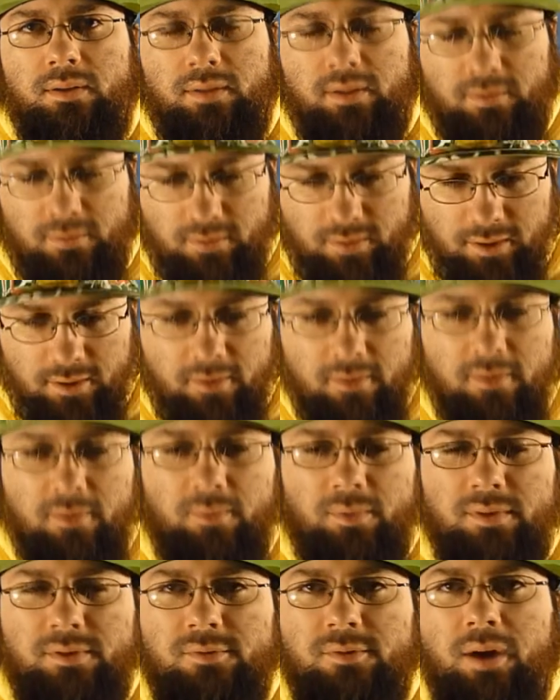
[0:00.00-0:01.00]
that they're the
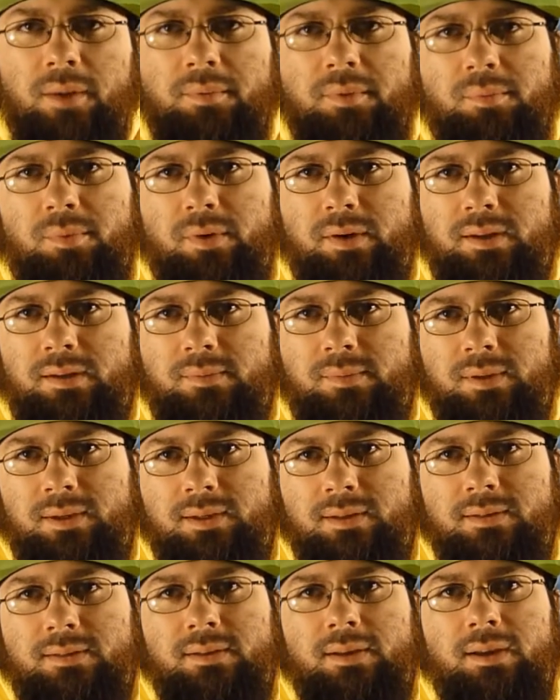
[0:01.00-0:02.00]
ones robbing the place,
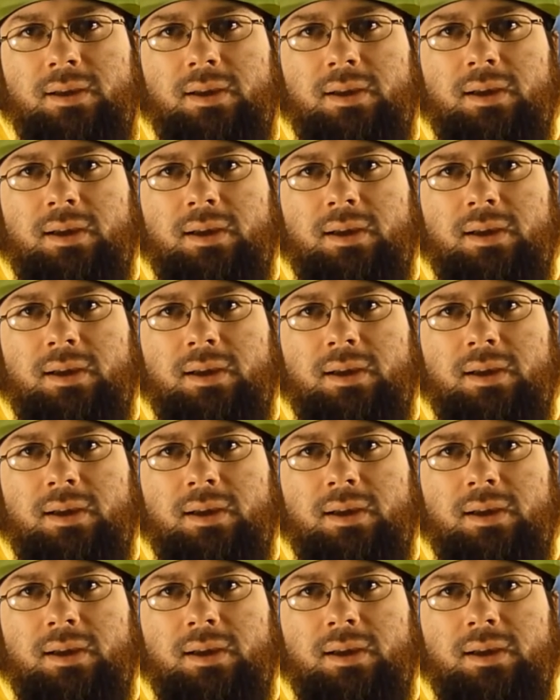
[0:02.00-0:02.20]
because